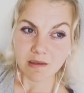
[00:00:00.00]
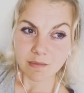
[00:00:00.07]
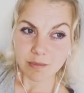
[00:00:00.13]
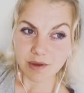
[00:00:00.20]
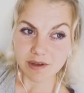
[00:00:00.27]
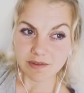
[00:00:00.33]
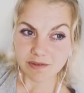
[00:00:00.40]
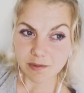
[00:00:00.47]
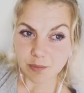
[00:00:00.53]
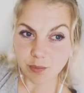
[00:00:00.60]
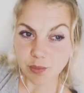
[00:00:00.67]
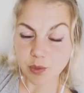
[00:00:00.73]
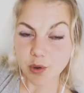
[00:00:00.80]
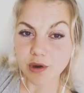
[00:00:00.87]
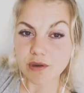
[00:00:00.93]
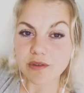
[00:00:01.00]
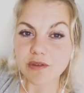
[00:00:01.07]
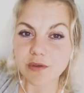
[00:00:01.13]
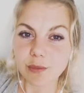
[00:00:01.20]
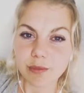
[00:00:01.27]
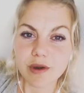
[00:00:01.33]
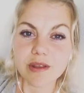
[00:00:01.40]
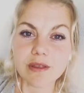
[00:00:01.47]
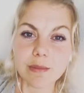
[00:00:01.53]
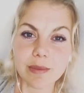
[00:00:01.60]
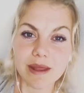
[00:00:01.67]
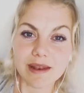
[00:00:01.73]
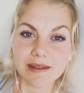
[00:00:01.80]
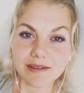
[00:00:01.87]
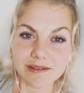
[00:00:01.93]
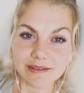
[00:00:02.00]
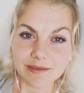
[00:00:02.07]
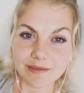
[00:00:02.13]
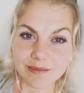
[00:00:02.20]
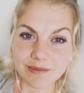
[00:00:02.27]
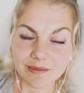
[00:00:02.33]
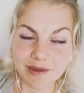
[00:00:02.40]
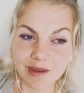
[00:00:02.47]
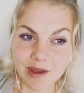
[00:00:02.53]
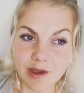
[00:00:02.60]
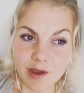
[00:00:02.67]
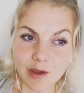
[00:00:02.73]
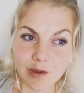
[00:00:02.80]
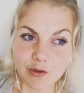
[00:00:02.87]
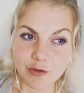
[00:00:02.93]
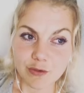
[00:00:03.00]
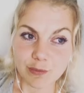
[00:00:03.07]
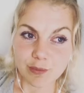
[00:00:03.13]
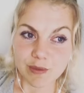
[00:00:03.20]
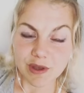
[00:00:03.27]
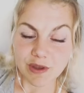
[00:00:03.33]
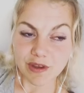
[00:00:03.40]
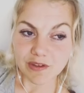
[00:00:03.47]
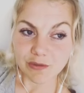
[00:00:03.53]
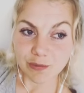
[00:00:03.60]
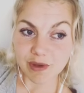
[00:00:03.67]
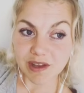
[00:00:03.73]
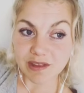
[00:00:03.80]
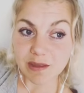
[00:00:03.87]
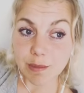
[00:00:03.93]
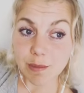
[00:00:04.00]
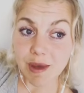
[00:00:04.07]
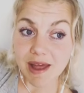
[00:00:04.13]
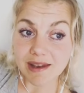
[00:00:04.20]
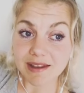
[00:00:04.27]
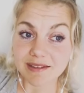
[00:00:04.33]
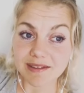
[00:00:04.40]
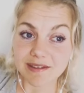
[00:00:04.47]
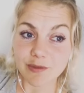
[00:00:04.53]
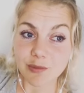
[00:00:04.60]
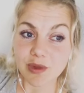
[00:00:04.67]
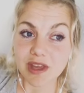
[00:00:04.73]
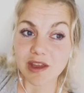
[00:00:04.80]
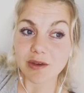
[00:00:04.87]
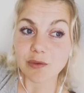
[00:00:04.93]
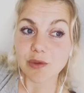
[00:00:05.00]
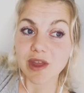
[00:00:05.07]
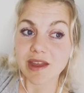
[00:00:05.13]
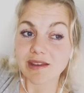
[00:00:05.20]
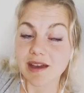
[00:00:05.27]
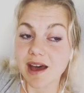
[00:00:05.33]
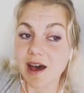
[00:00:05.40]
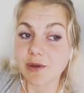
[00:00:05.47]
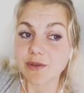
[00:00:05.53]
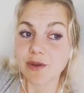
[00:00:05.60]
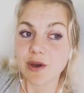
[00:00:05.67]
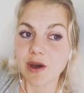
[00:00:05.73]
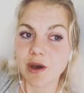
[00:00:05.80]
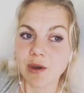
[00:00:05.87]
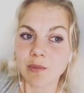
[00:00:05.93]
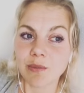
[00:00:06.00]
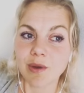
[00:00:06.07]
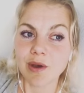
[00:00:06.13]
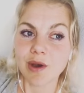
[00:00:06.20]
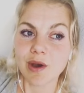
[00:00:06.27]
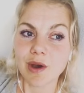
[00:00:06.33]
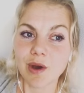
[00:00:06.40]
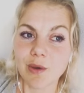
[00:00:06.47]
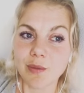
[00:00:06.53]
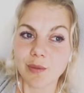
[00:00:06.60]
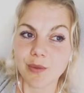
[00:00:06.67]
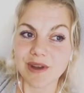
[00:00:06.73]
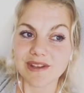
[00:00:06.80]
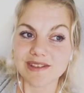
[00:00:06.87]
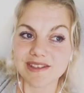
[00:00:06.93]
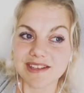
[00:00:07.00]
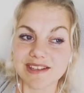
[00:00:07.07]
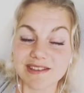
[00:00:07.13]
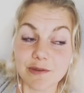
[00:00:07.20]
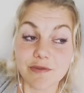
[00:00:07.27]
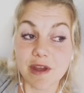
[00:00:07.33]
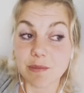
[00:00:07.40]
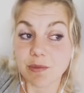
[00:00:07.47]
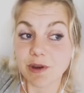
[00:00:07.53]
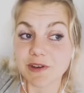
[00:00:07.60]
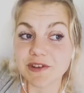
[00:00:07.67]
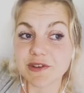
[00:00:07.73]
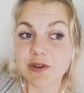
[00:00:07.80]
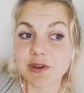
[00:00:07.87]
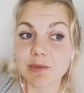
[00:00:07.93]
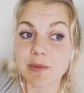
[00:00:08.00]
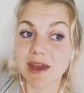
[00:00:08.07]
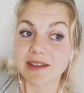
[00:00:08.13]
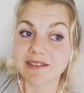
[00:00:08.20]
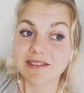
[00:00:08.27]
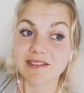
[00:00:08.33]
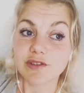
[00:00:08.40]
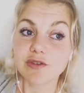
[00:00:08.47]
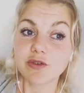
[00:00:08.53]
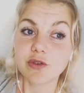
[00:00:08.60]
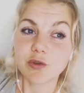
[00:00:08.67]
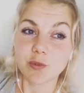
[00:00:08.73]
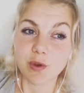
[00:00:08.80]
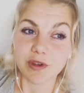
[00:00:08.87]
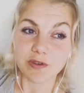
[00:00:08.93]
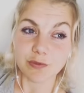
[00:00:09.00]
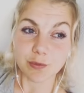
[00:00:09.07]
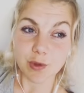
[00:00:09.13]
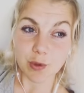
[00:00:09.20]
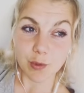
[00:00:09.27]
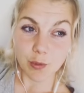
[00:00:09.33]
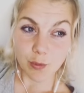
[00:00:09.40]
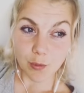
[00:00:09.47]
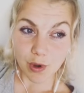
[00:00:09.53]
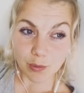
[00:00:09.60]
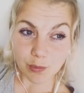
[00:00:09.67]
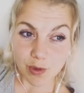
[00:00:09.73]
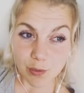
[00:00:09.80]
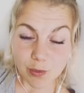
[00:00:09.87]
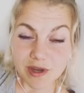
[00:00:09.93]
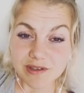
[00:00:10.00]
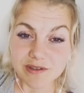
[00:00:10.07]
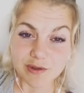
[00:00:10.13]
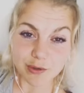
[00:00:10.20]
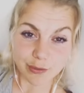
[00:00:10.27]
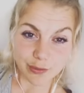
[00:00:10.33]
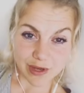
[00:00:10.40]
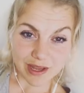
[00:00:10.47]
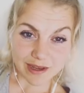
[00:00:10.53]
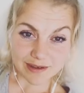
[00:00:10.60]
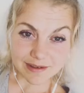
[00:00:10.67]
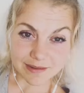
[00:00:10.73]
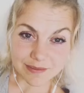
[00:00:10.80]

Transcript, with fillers: but it's important to bring the balance, because within the balance we can create an outcome which is a vibrationally match to what we wish to create.